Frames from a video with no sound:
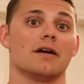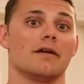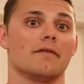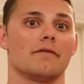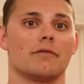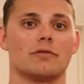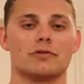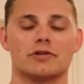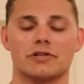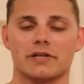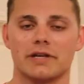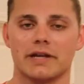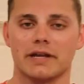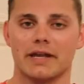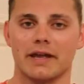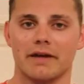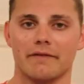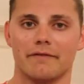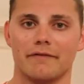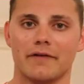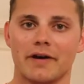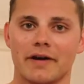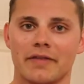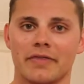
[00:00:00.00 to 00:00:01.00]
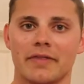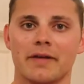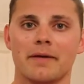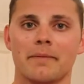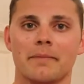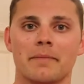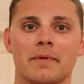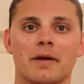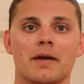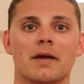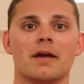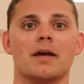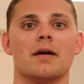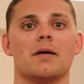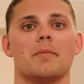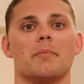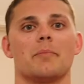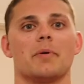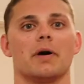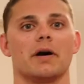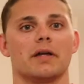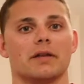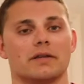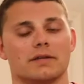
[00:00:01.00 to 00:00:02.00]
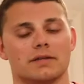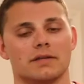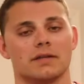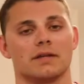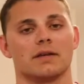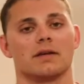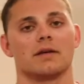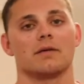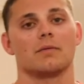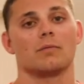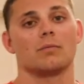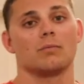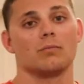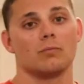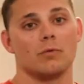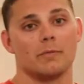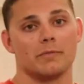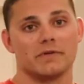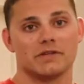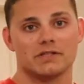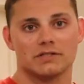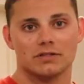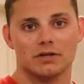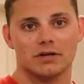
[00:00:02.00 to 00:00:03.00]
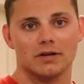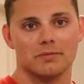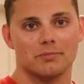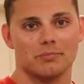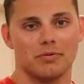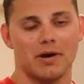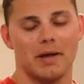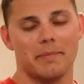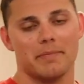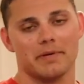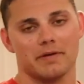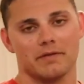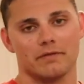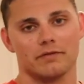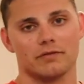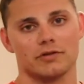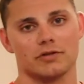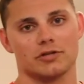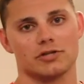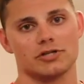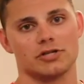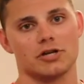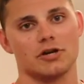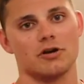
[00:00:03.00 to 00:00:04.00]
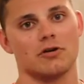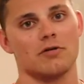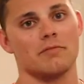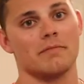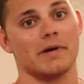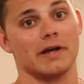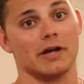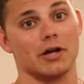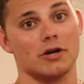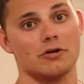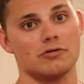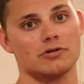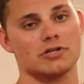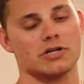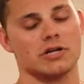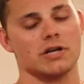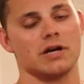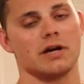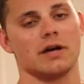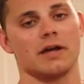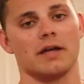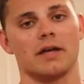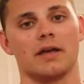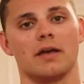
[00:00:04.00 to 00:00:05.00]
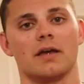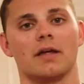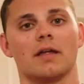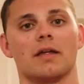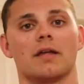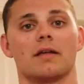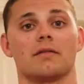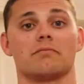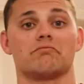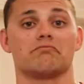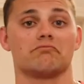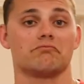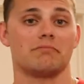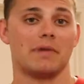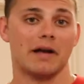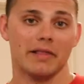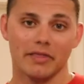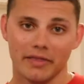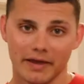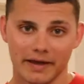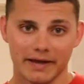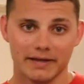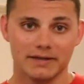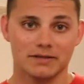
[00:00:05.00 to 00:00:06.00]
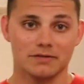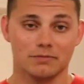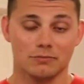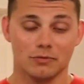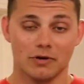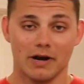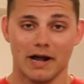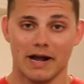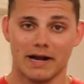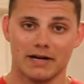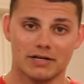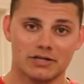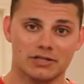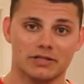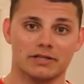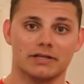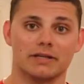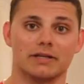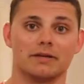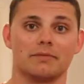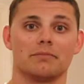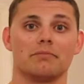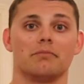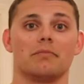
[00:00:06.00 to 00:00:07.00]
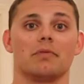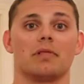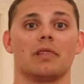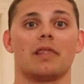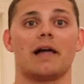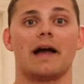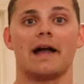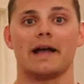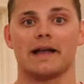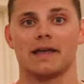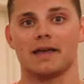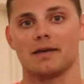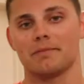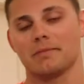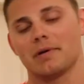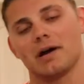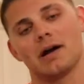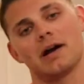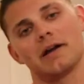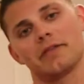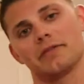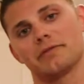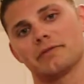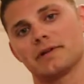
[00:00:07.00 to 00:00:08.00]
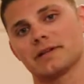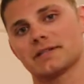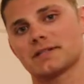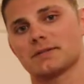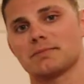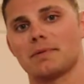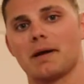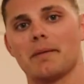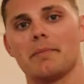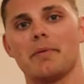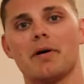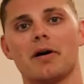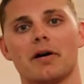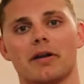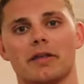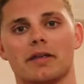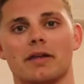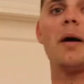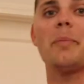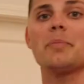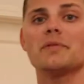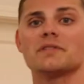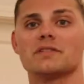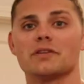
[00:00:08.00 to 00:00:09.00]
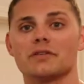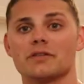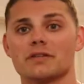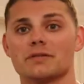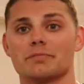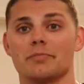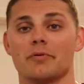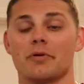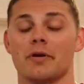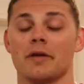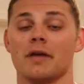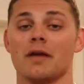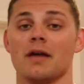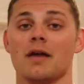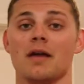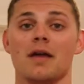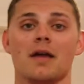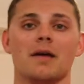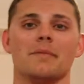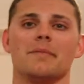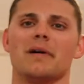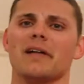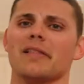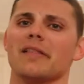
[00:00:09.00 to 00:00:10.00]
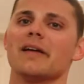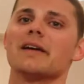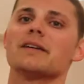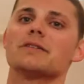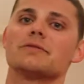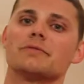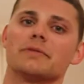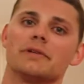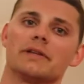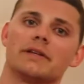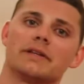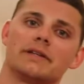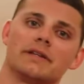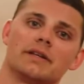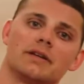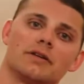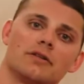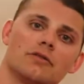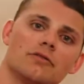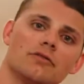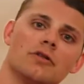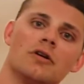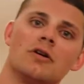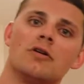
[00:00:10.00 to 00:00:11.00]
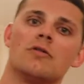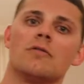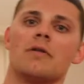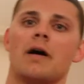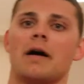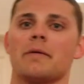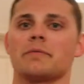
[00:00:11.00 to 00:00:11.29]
Unfortunately, I can't find them. But when we started prepping for the show, my coach and I, my legs were actually lagging behind the rest of my body. Up until this point, my legs really didn't grow.